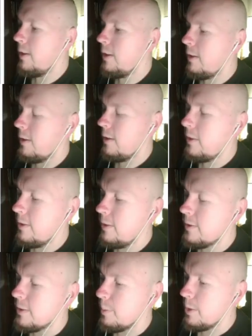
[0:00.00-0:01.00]
is somebody
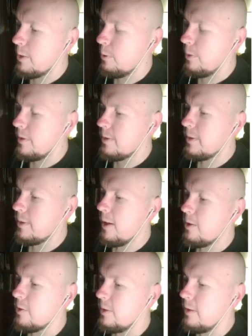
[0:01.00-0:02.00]
who is actually
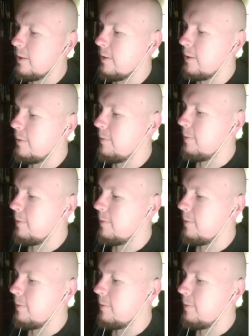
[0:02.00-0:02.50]
he's very